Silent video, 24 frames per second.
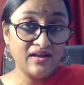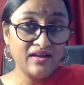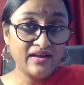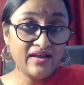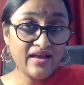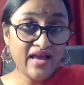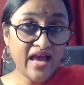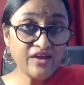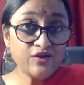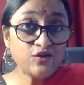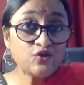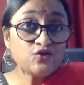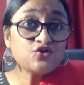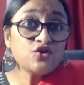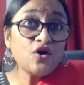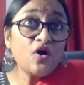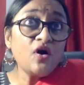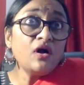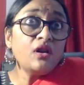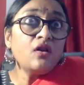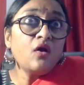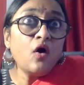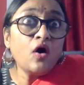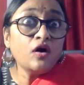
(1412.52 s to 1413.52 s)
And you draw
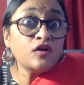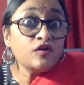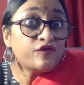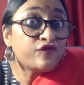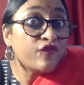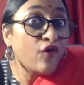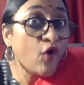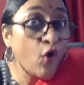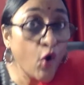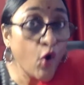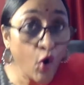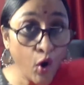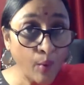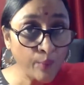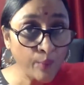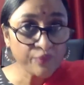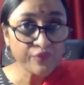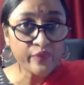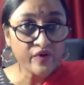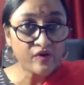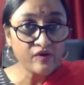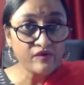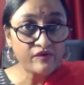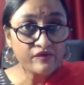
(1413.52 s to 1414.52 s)
a lot of hope
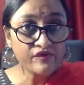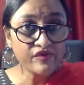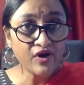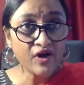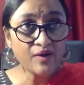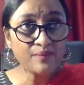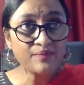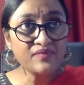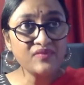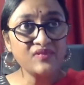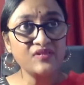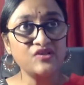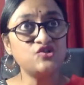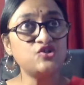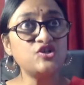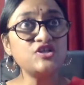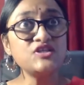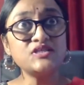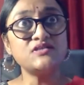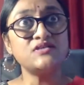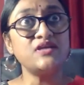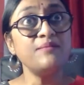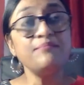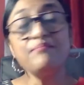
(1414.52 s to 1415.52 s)
from
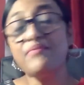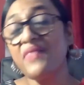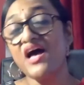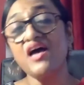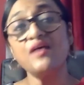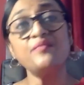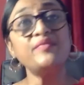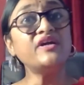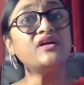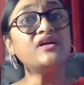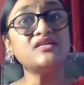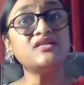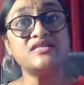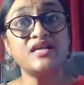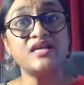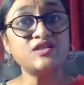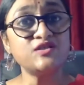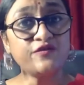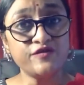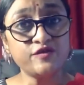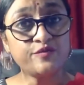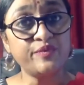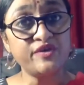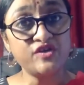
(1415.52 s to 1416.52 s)
just imbibing a sense
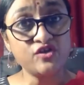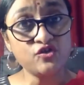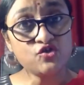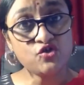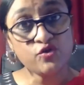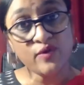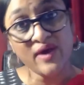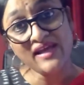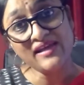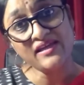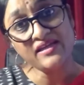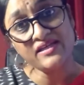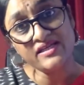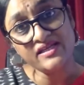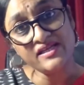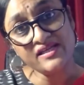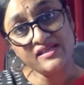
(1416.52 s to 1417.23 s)
of spirituality.